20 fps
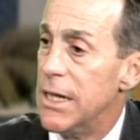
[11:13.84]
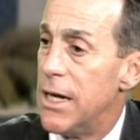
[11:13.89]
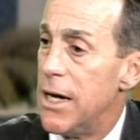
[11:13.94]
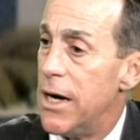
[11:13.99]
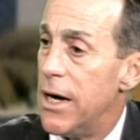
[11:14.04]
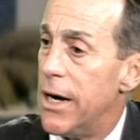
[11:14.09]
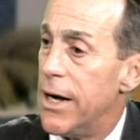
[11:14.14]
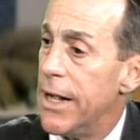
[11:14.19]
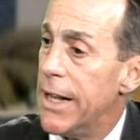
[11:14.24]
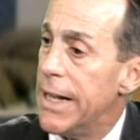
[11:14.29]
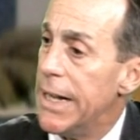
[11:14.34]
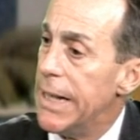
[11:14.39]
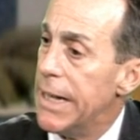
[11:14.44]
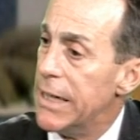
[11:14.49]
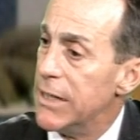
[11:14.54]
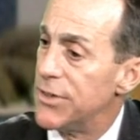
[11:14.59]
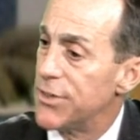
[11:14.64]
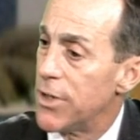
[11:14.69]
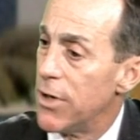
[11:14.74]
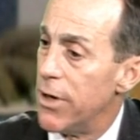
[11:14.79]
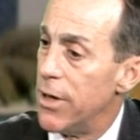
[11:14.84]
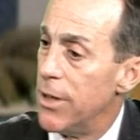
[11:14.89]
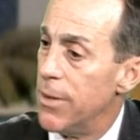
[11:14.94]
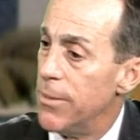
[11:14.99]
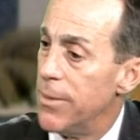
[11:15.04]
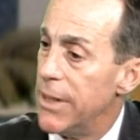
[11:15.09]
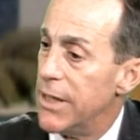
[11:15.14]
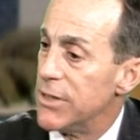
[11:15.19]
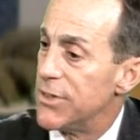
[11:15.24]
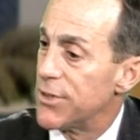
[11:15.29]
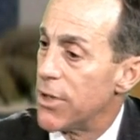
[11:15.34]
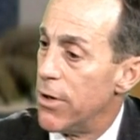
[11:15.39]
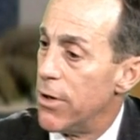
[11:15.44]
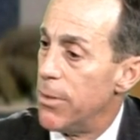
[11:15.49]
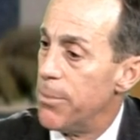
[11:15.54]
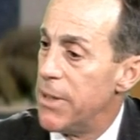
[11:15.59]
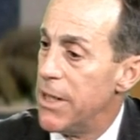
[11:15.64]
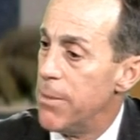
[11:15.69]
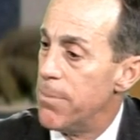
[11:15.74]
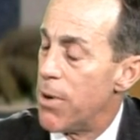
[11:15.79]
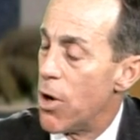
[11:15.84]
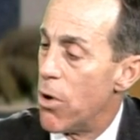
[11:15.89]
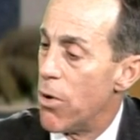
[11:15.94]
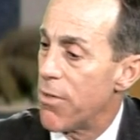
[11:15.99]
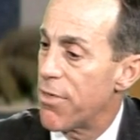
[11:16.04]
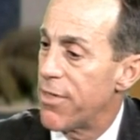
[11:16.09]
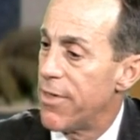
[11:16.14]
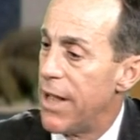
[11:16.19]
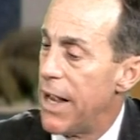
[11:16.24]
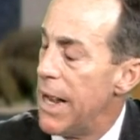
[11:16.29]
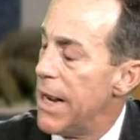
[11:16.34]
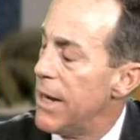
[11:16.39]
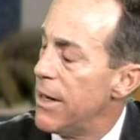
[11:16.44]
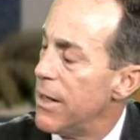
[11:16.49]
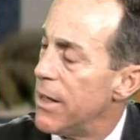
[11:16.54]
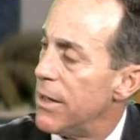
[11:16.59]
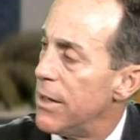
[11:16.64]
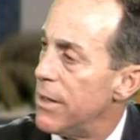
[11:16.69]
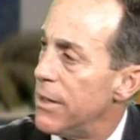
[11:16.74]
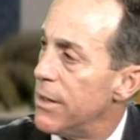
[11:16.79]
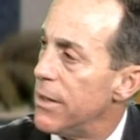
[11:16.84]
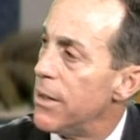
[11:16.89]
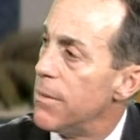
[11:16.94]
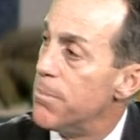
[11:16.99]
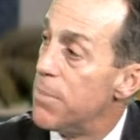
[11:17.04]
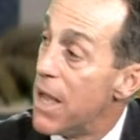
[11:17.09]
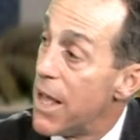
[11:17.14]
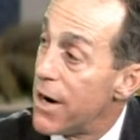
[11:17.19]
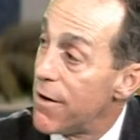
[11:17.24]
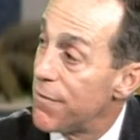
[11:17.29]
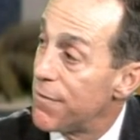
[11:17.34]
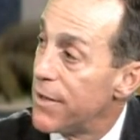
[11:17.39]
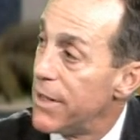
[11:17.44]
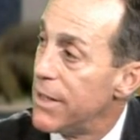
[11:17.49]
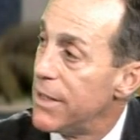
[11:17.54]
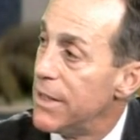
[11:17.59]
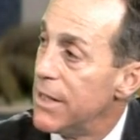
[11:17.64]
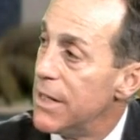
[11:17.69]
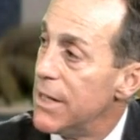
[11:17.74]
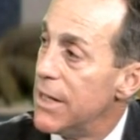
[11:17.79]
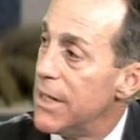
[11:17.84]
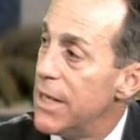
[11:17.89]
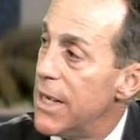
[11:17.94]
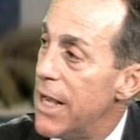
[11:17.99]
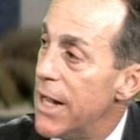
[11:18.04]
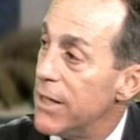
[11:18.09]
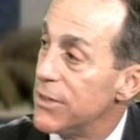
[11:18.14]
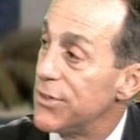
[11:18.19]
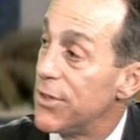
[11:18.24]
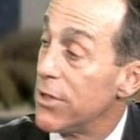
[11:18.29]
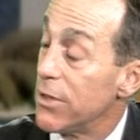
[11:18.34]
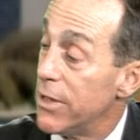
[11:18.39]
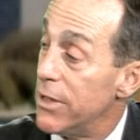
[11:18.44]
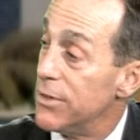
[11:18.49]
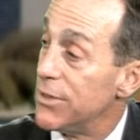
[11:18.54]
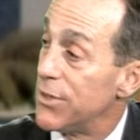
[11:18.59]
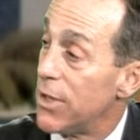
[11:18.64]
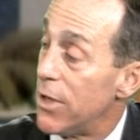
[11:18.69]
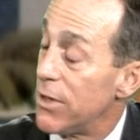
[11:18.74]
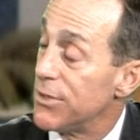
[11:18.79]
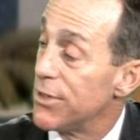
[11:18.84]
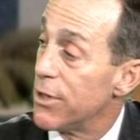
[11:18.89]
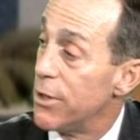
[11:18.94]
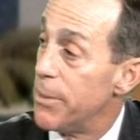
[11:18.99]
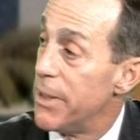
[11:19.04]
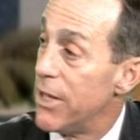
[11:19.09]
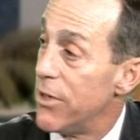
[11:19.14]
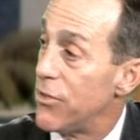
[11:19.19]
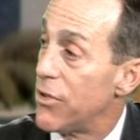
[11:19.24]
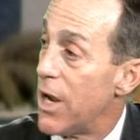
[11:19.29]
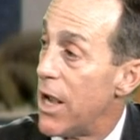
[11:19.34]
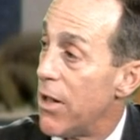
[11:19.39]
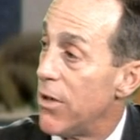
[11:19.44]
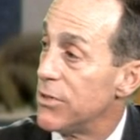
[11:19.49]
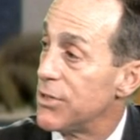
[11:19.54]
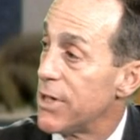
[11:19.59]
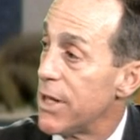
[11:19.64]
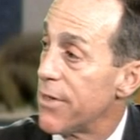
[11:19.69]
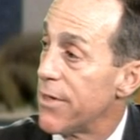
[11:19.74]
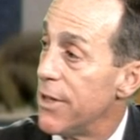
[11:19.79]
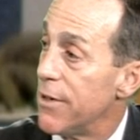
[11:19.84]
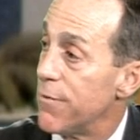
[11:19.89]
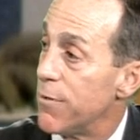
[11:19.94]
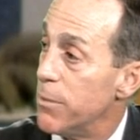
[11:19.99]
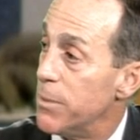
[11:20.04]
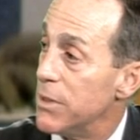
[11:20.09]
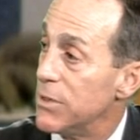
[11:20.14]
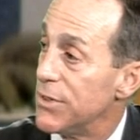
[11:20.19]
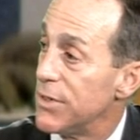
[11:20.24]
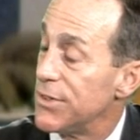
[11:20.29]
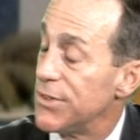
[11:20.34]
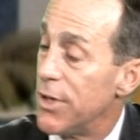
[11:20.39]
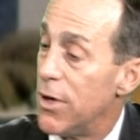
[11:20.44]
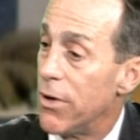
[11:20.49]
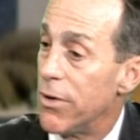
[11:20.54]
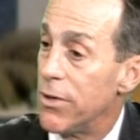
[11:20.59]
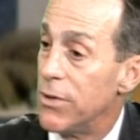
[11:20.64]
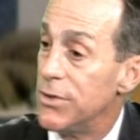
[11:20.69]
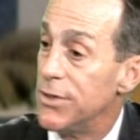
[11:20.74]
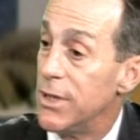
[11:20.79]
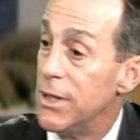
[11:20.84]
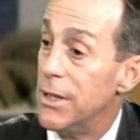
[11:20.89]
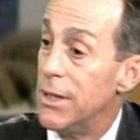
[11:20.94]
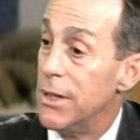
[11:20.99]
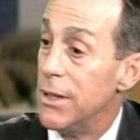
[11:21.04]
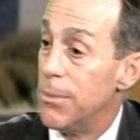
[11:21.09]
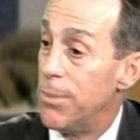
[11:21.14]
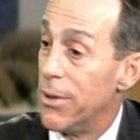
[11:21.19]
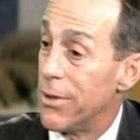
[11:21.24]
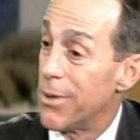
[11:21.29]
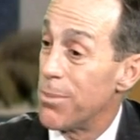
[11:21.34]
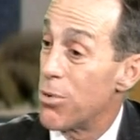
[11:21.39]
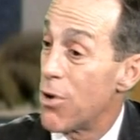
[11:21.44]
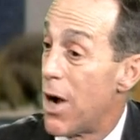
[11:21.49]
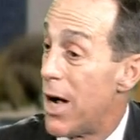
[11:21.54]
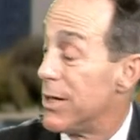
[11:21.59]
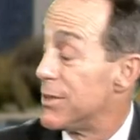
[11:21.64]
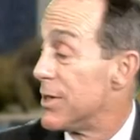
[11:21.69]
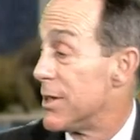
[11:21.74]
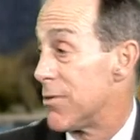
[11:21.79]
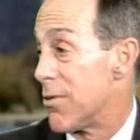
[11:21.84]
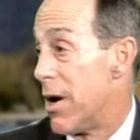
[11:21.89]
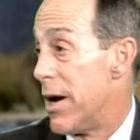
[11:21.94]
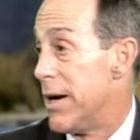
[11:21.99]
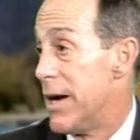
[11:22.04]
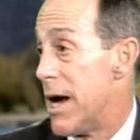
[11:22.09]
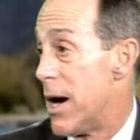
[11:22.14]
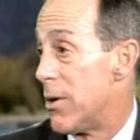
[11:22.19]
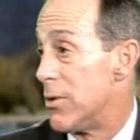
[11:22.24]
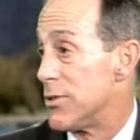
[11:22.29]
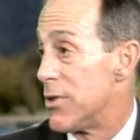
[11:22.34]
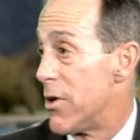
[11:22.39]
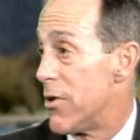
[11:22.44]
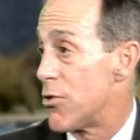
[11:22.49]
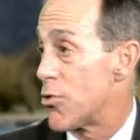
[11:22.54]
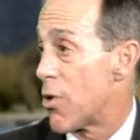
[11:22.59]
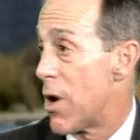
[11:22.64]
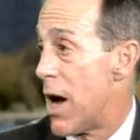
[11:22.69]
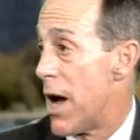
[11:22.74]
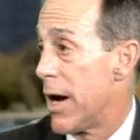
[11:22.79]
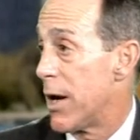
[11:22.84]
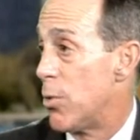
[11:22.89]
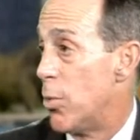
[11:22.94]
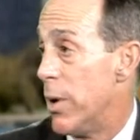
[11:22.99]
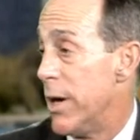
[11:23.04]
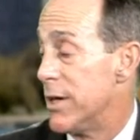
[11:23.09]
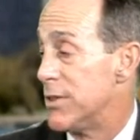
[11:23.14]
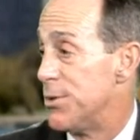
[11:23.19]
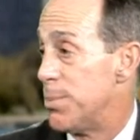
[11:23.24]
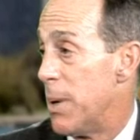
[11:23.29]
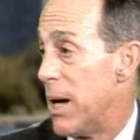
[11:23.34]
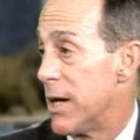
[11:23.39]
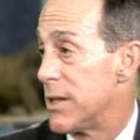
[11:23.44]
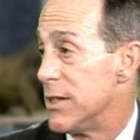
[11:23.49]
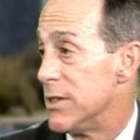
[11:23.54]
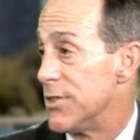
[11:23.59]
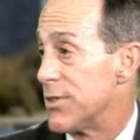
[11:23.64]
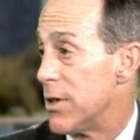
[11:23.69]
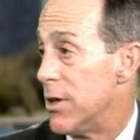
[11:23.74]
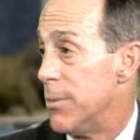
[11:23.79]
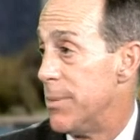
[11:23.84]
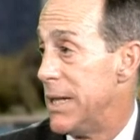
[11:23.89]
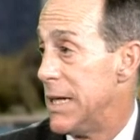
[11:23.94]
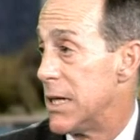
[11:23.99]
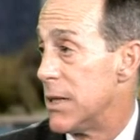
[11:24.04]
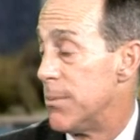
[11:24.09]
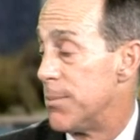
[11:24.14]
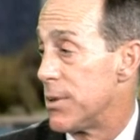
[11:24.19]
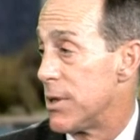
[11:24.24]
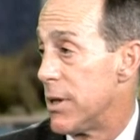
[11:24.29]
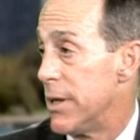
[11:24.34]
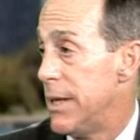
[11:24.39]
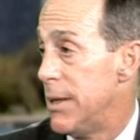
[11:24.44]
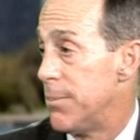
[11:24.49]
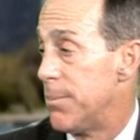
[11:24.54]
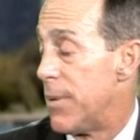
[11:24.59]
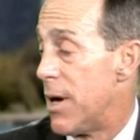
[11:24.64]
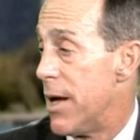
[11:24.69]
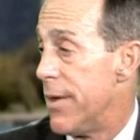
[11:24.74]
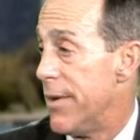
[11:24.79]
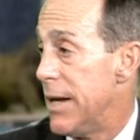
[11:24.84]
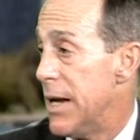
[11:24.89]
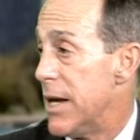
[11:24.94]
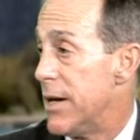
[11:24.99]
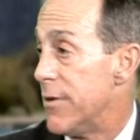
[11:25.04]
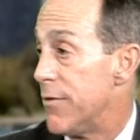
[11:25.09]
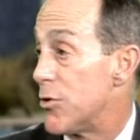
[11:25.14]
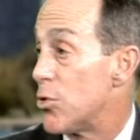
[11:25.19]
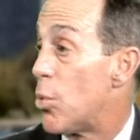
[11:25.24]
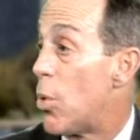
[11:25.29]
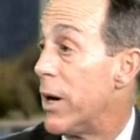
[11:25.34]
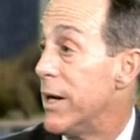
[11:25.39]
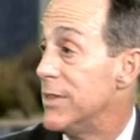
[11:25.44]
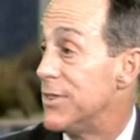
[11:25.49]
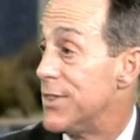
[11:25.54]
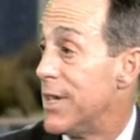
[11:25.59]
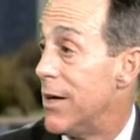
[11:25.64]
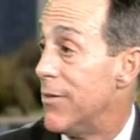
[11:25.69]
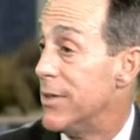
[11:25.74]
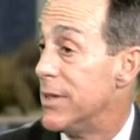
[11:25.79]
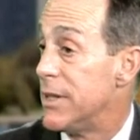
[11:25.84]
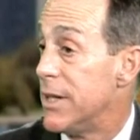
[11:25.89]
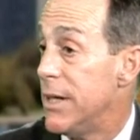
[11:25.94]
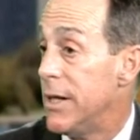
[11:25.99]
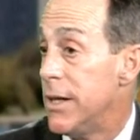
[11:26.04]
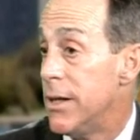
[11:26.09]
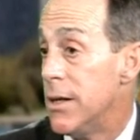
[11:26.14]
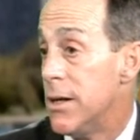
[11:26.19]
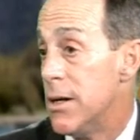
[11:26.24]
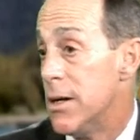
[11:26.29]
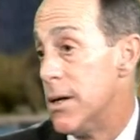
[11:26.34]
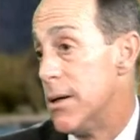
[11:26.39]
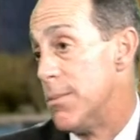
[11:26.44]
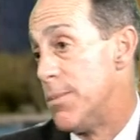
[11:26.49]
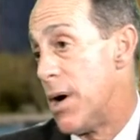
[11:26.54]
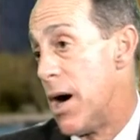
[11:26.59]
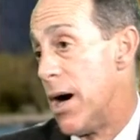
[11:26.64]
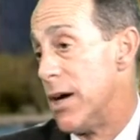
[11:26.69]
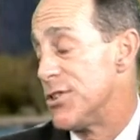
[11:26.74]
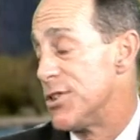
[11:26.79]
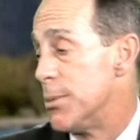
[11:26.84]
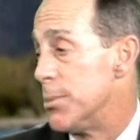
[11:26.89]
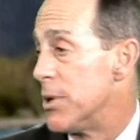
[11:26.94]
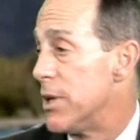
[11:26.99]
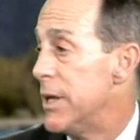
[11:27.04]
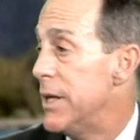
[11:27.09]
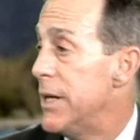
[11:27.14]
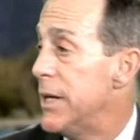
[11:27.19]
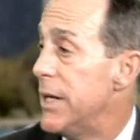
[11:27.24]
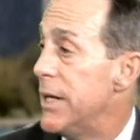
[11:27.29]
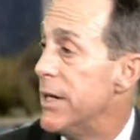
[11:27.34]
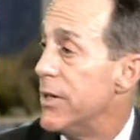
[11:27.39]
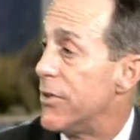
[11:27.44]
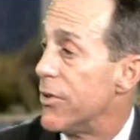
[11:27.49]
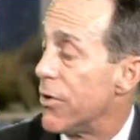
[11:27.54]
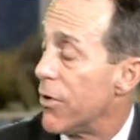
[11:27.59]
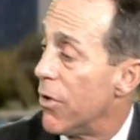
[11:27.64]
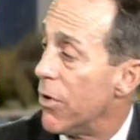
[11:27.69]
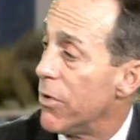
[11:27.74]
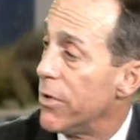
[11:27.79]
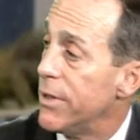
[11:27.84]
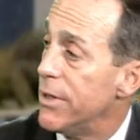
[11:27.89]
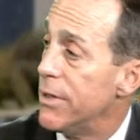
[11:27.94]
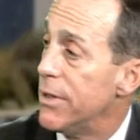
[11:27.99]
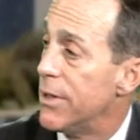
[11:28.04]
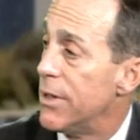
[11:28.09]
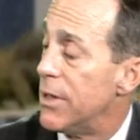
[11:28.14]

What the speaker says: It's going to be both a benefit, and it's also going to be a challenge, I think, for business owners. But the project right now is on track. We expect it's going to be complete by the end of 2017, possibly into early